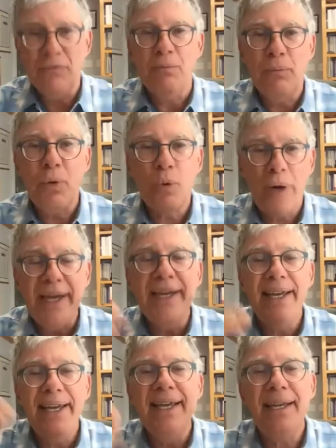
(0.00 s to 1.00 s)

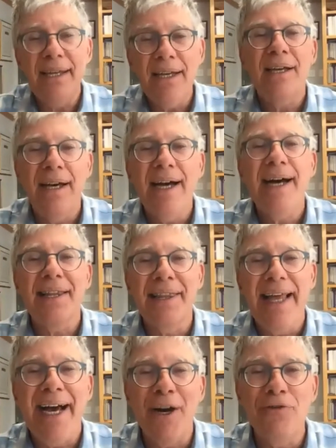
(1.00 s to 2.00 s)
praying
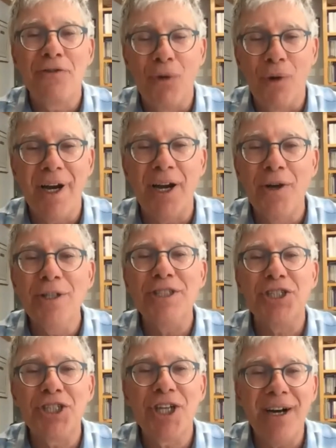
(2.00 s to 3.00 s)
aloud for a good
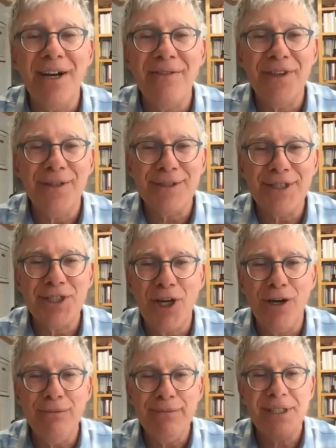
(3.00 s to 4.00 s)
chunk of those
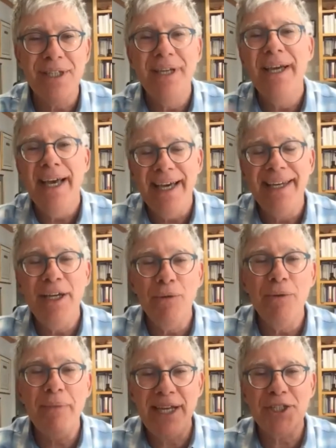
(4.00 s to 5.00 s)
Psalms, and he
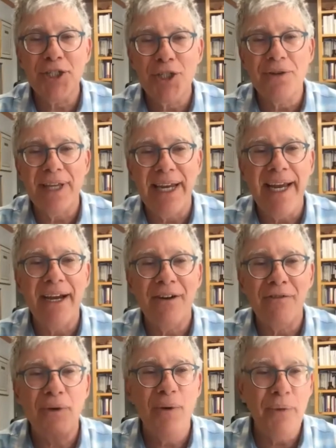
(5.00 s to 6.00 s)
would make sure that
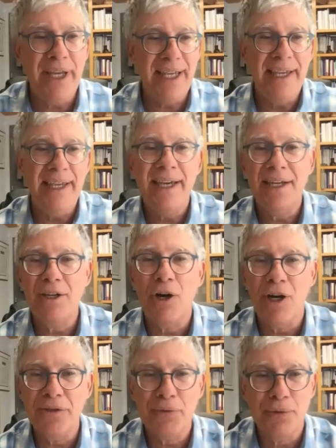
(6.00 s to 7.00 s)
every week he had
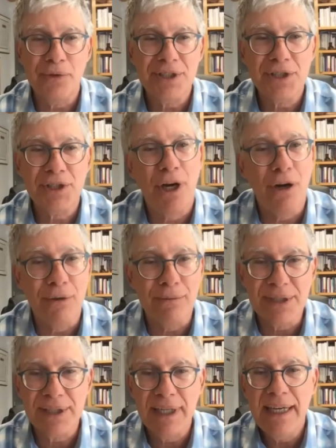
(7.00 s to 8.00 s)
gone through the
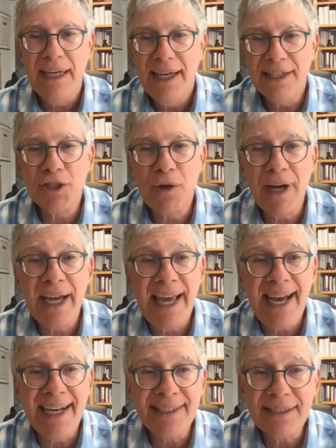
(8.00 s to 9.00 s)
Psalms. And so I
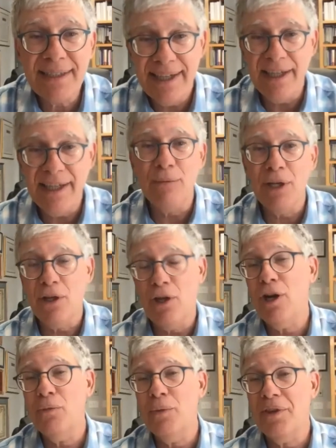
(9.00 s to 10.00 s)
asked him,
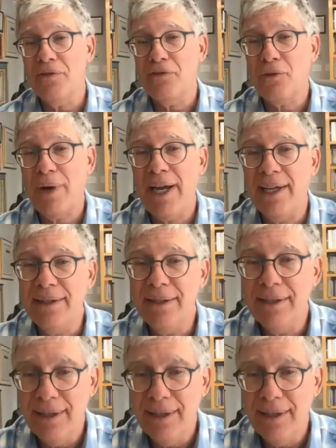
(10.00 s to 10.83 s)
along with a friend,